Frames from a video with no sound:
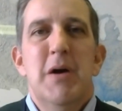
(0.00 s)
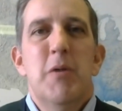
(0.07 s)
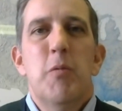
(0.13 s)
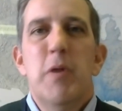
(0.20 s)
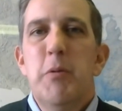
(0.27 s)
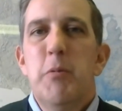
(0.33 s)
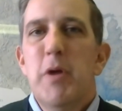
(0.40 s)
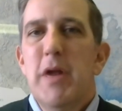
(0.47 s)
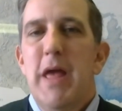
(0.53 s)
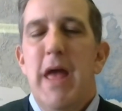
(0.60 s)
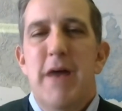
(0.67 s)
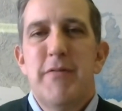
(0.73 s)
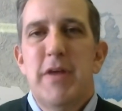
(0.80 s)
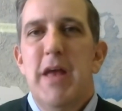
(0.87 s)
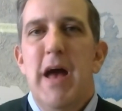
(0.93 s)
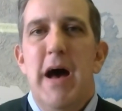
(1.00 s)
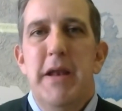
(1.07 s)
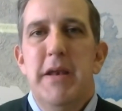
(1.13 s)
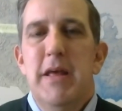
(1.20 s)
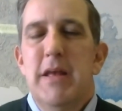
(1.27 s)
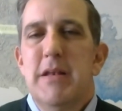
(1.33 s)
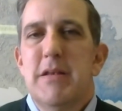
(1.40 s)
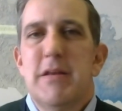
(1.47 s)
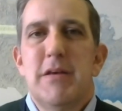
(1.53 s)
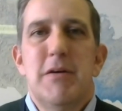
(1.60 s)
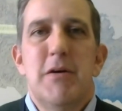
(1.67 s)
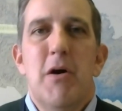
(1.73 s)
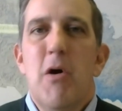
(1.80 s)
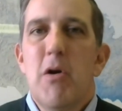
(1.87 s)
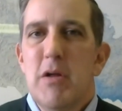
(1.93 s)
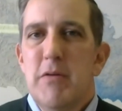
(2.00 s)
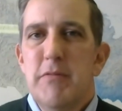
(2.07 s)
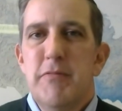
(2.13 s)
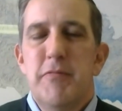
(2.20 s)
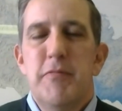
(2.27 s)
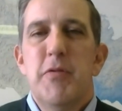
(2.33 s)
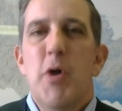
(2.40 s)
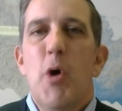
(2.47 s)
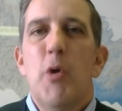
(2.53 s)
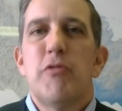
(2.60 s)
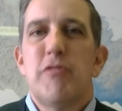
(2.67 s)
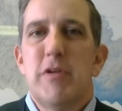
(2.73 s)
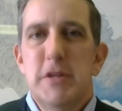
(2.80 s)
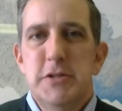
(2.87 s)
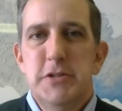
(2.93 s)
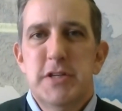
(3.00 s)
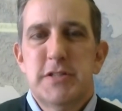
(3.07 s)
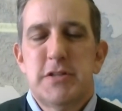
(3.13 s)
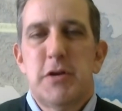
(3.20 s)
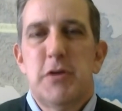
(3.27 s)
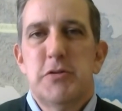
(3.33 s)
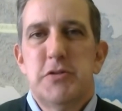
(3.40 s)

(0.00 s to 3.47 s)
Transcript: we really haven't gotten into all of those logistical